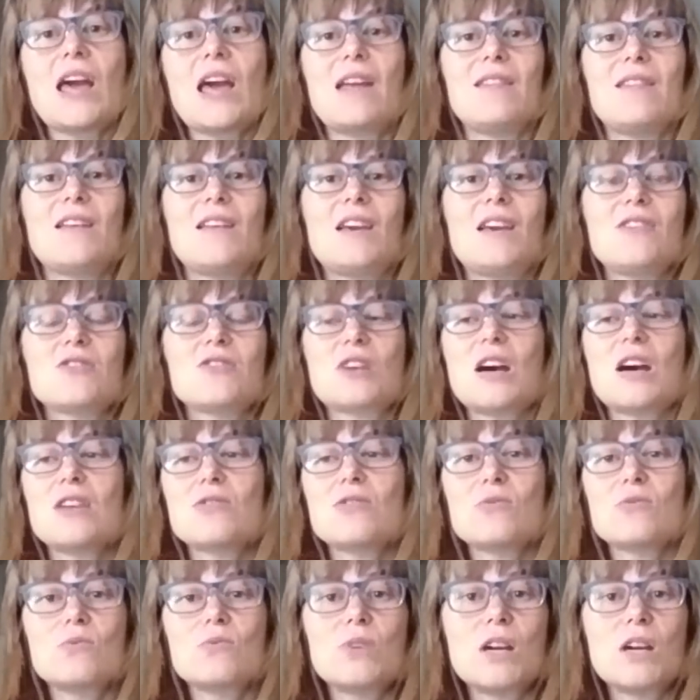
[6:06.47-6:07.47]
and they try
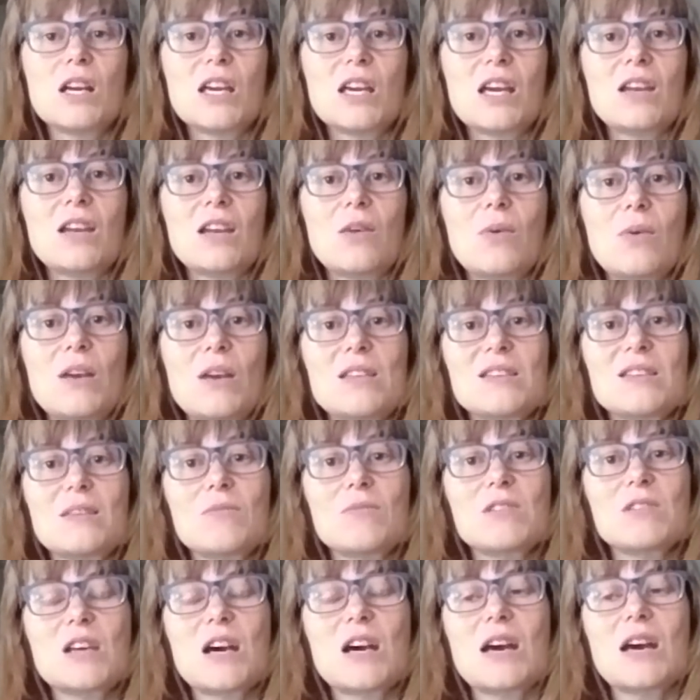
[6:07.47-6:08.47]
to work anyway
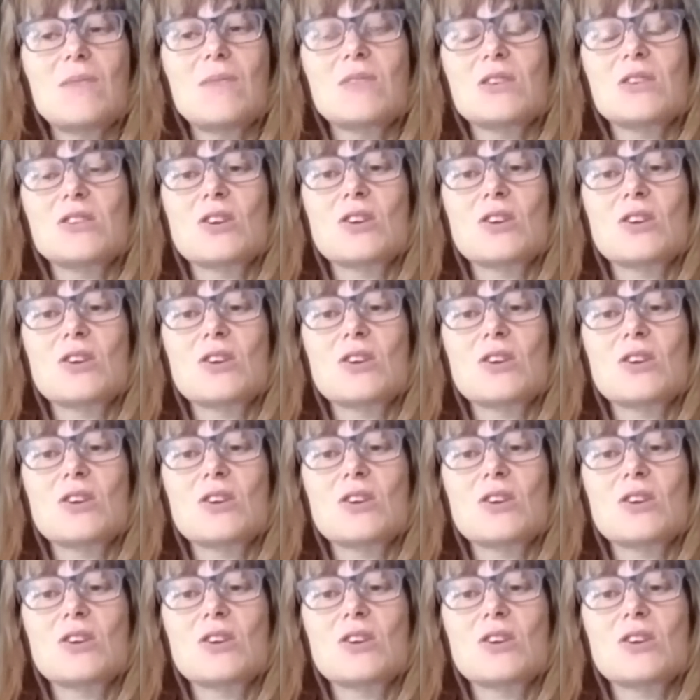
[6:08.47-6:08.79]
sometimes.